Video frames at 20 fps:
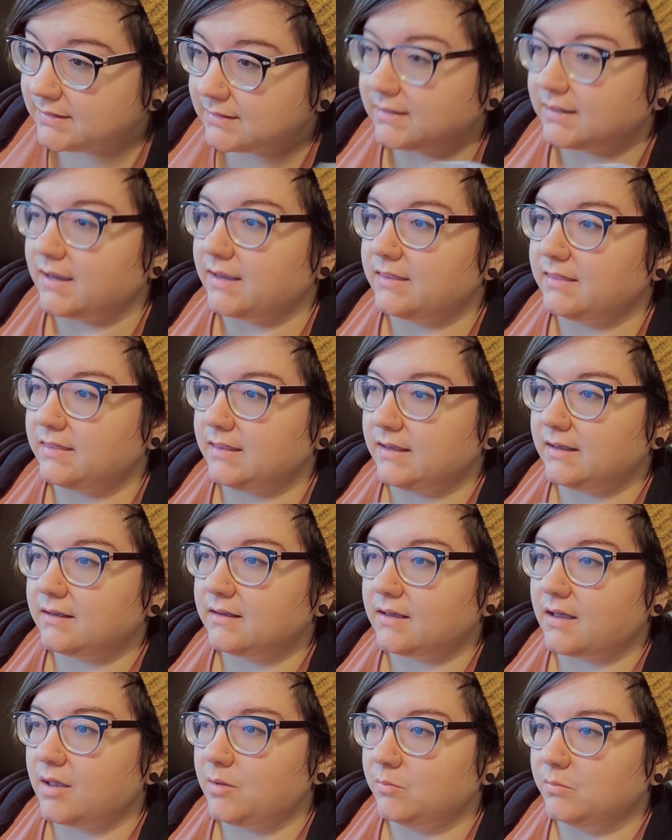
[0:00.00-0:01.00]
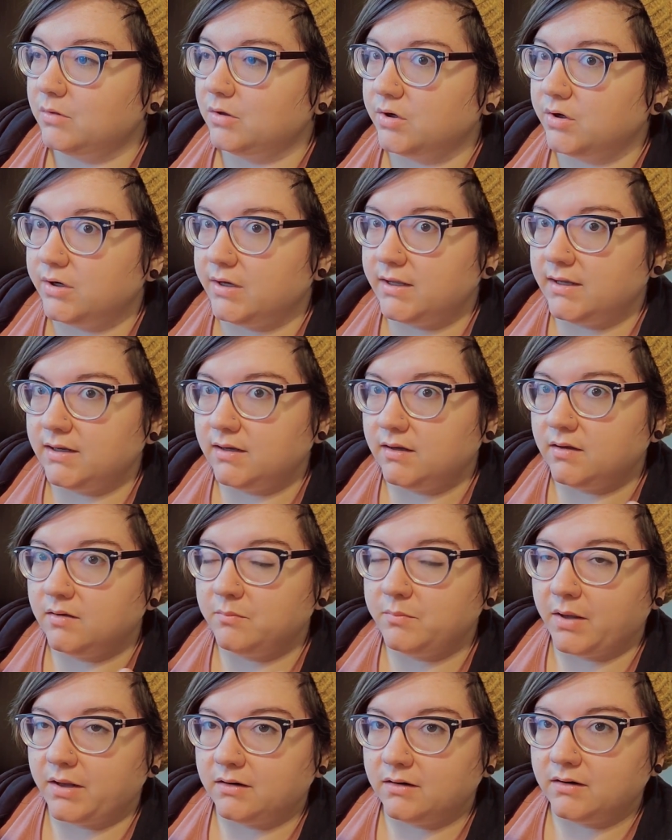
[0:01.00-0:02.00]
Like, I think I'm learning
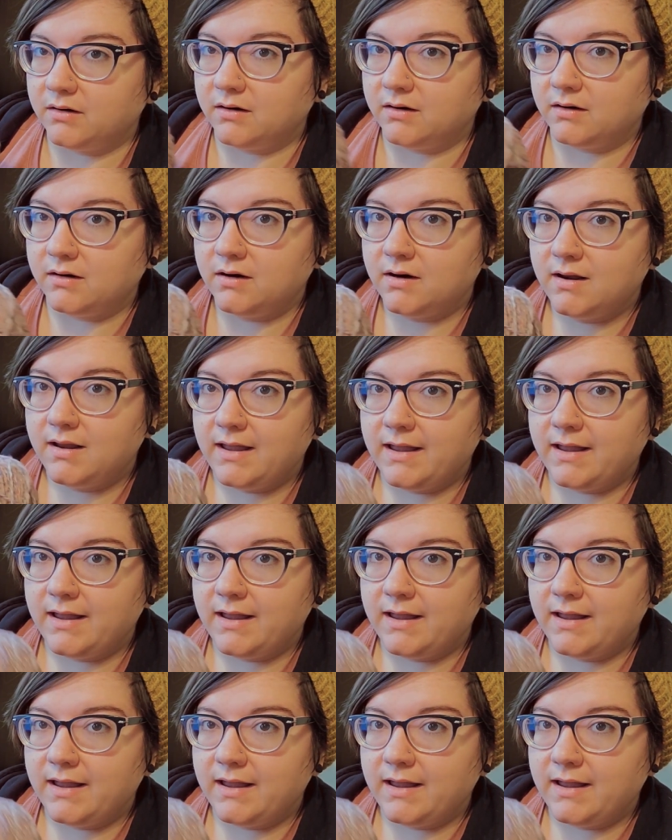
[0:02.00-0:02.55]
better